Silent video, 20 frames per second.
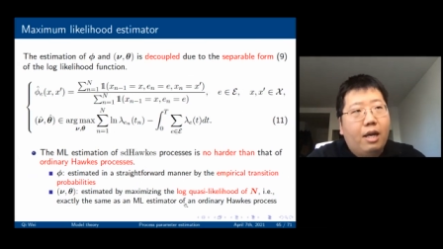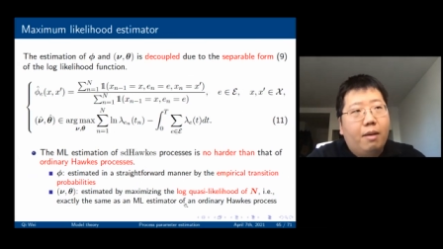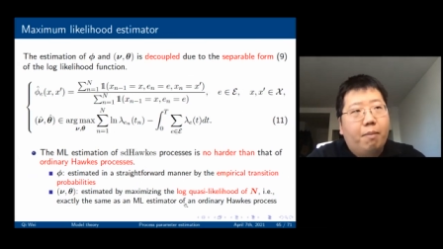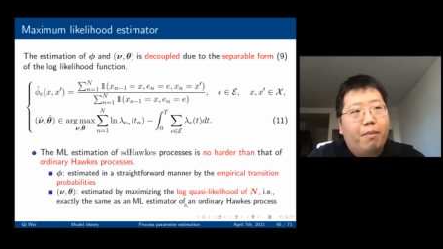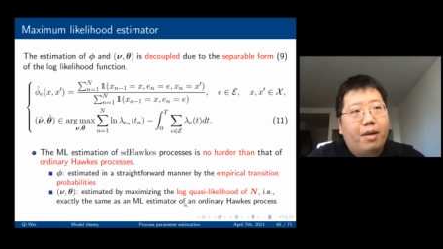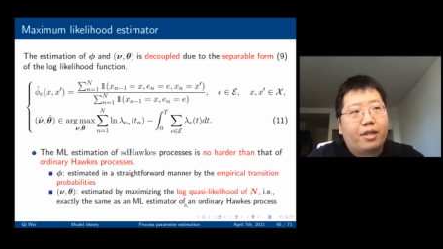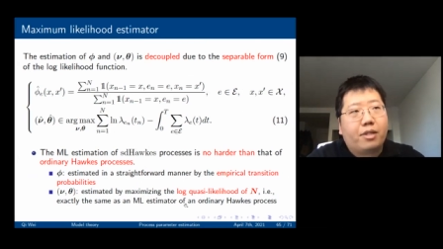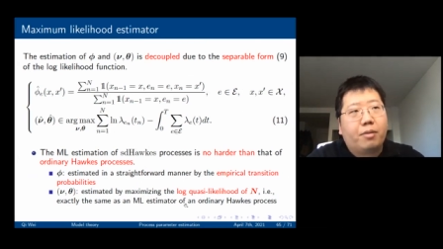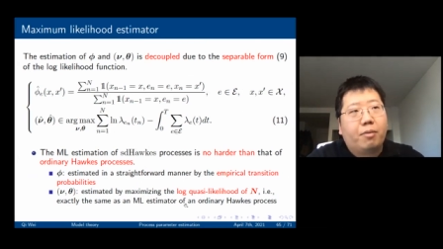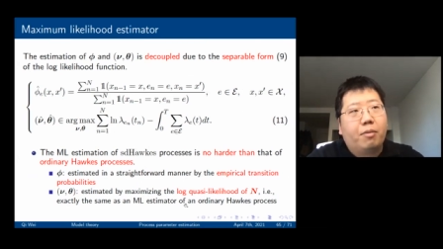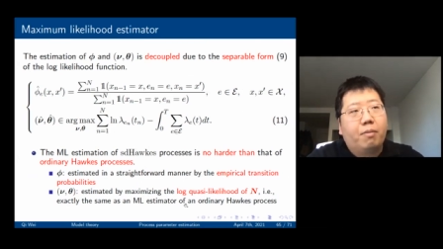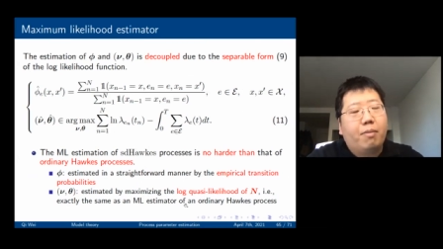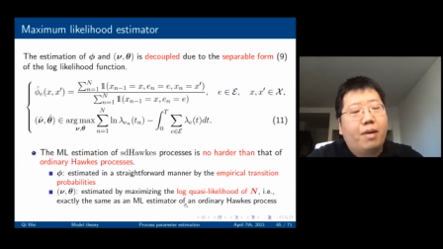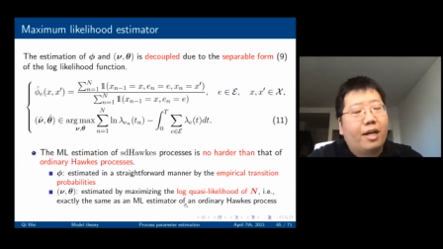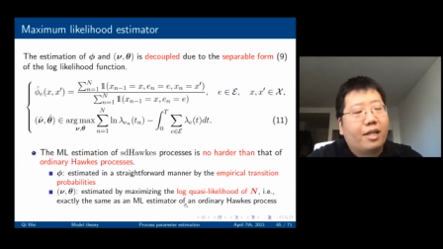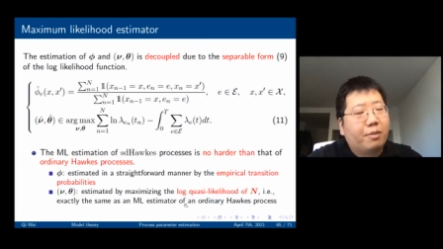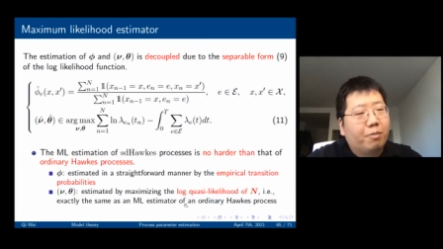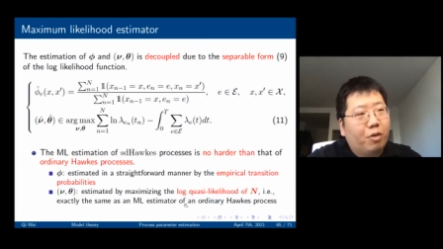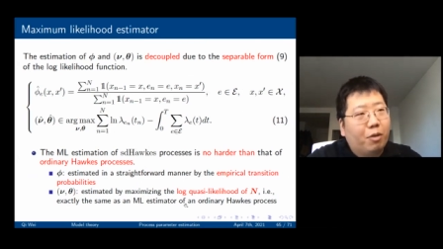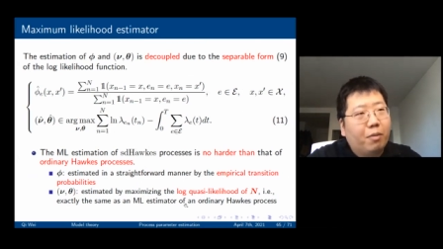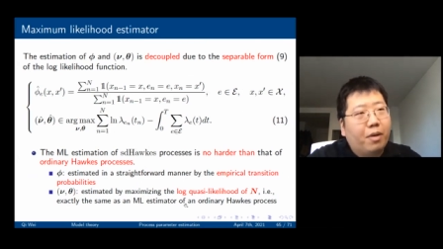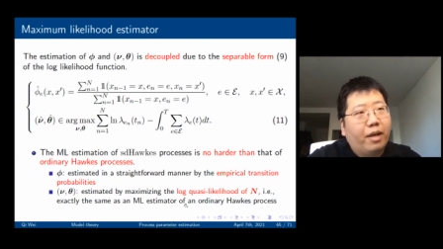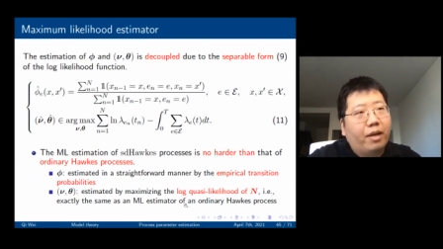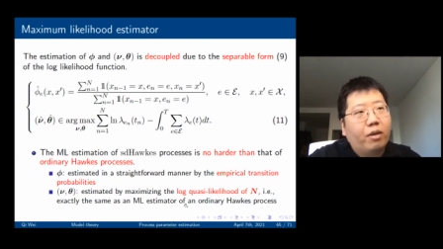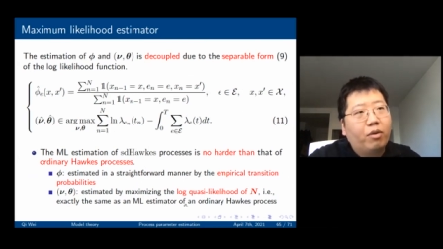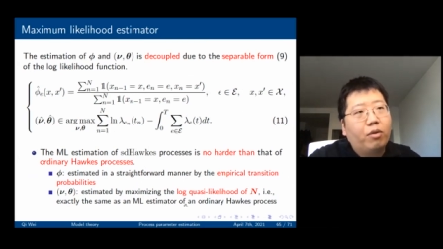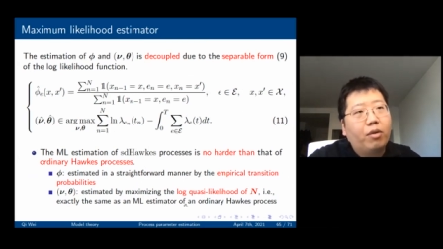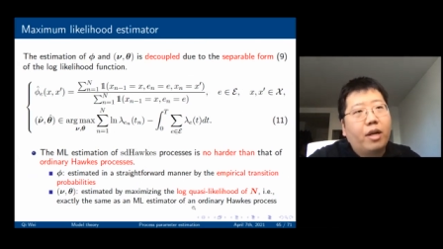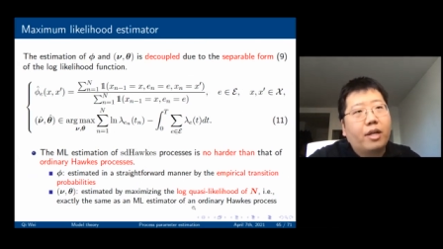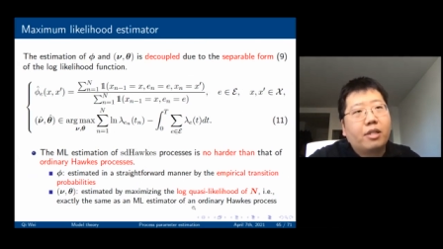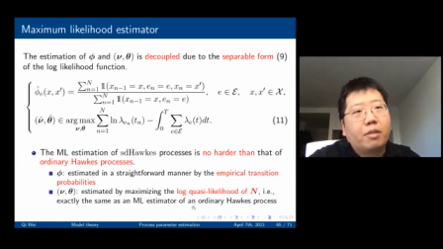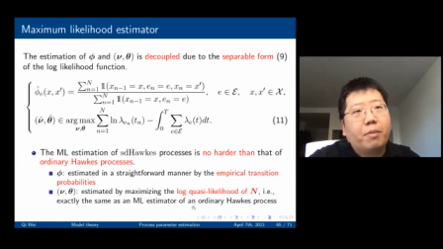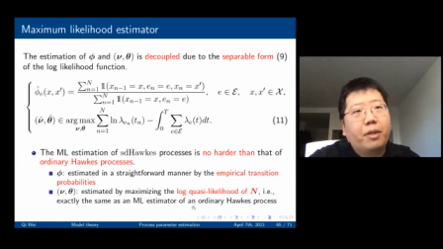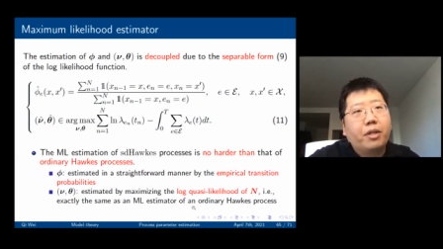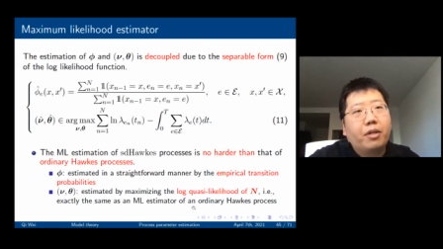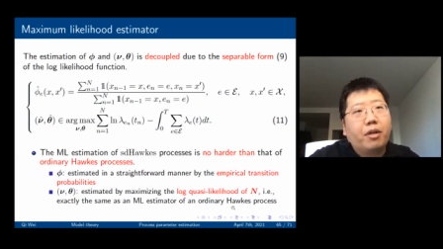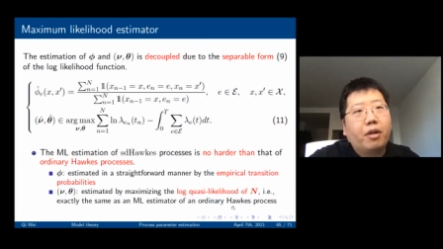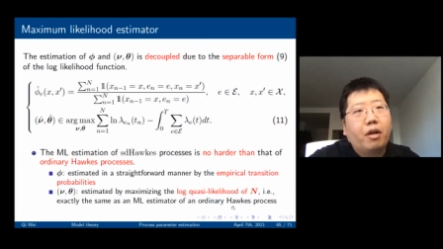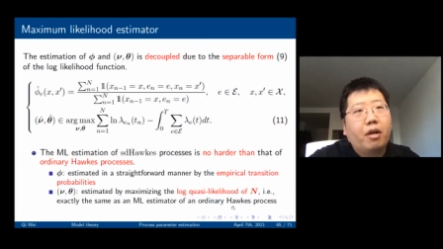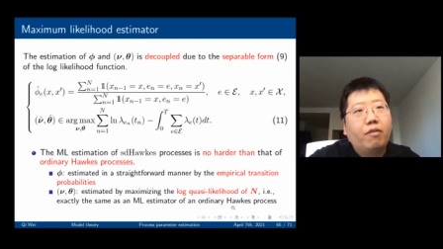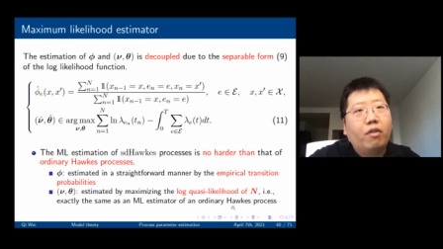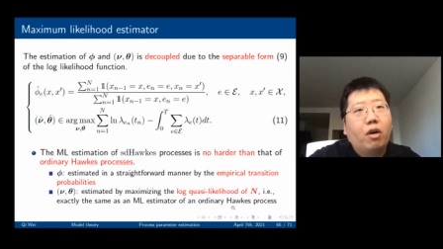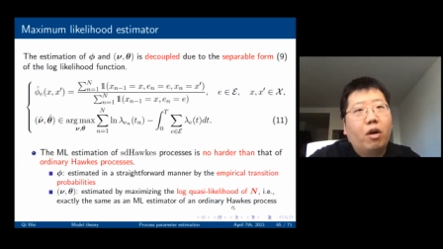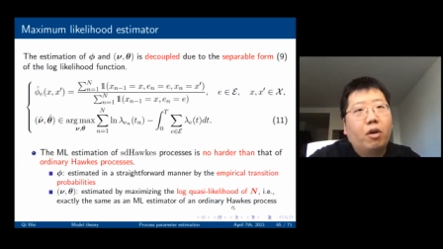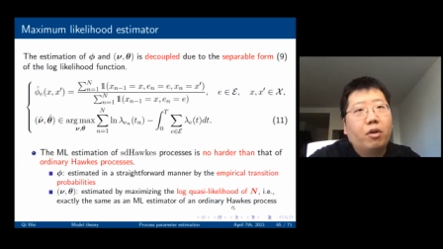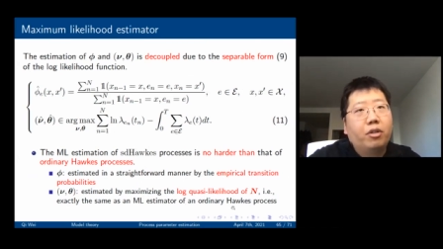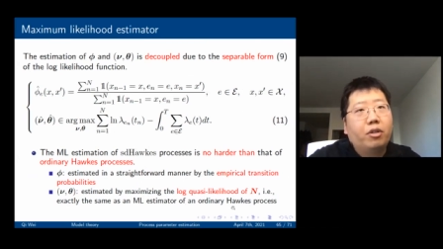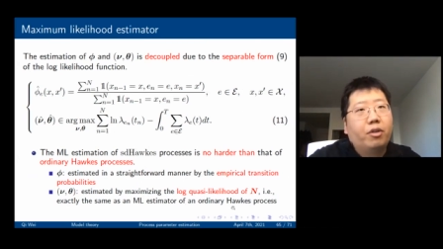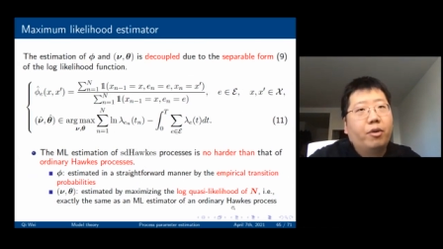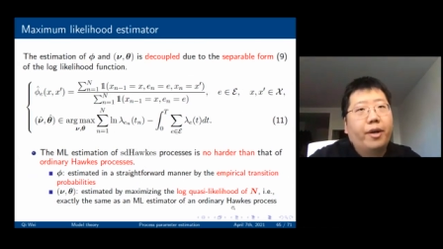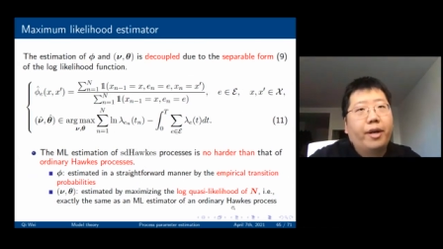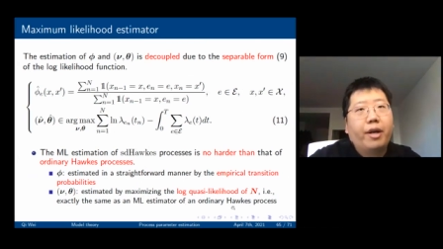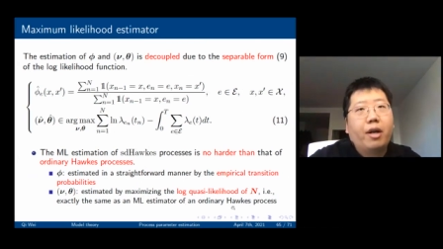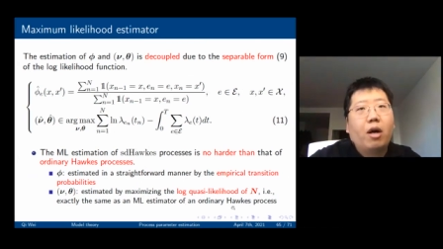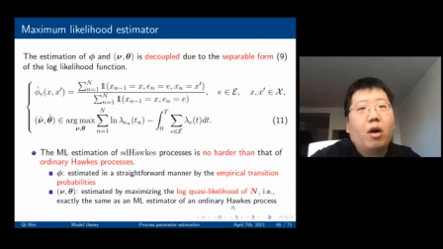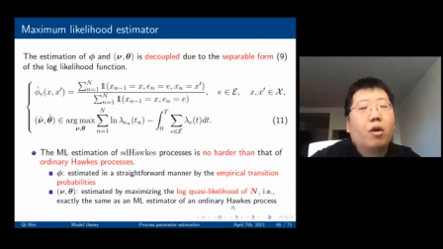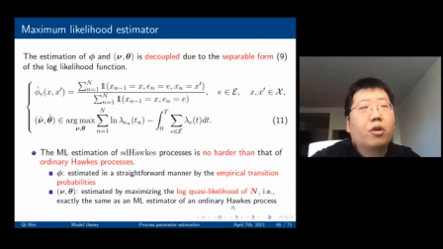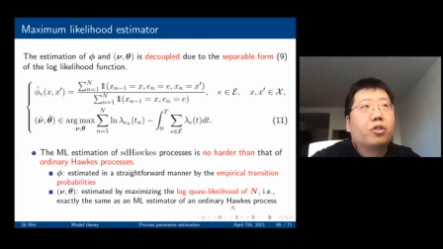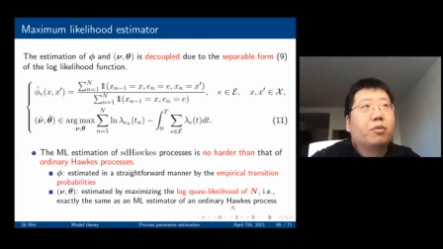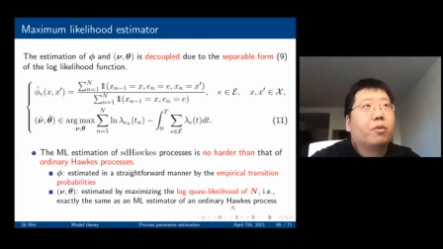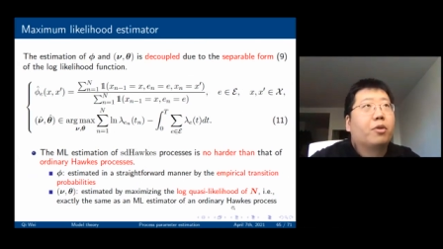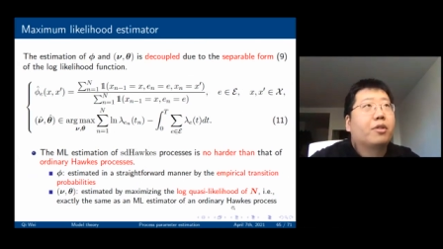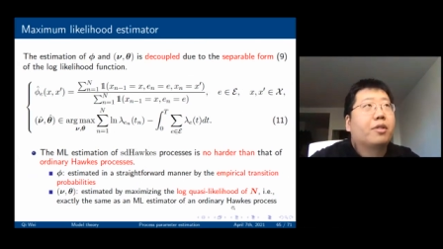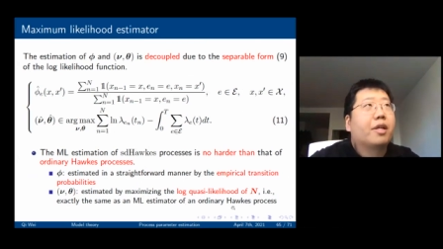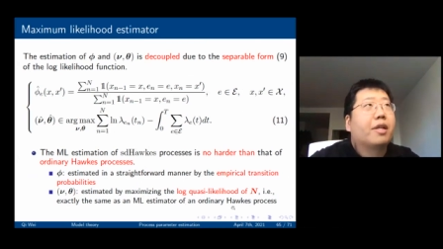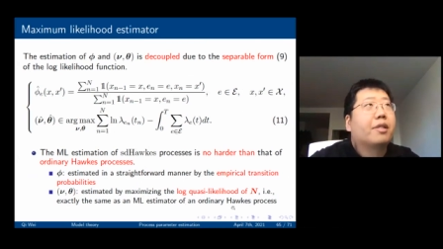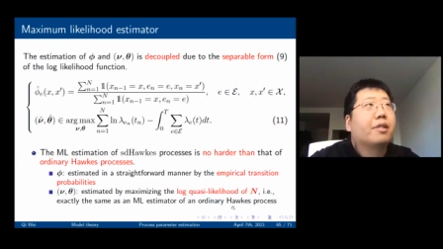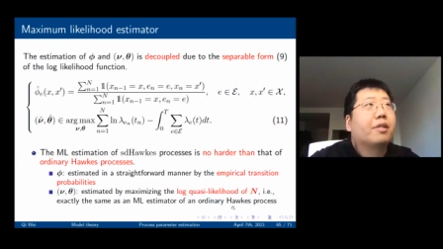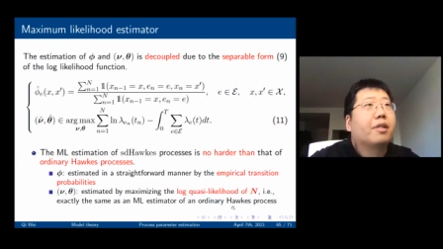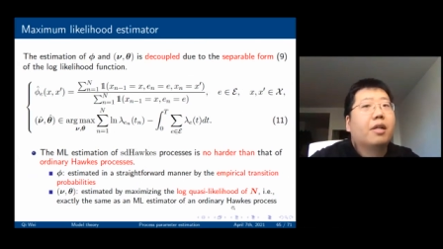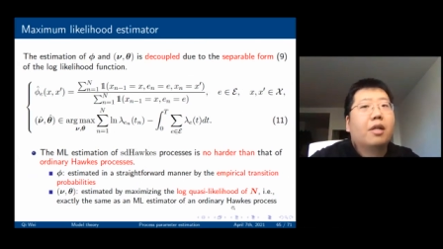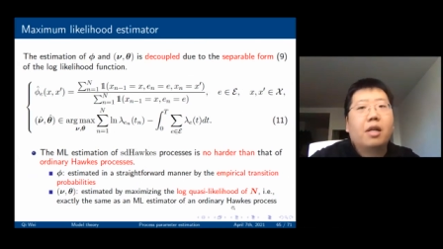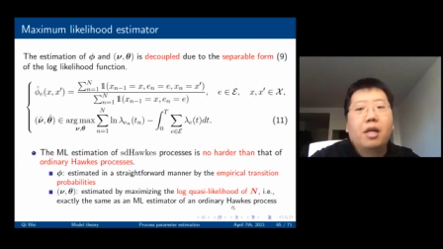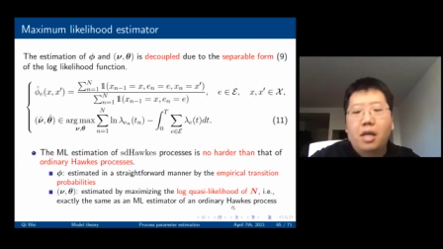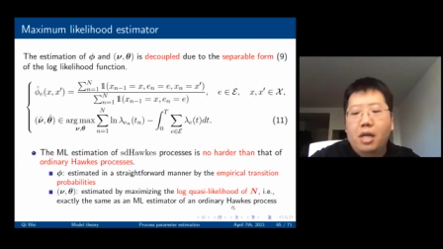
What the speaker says: maximum likelihood estimator of an ordinary Hawkes process.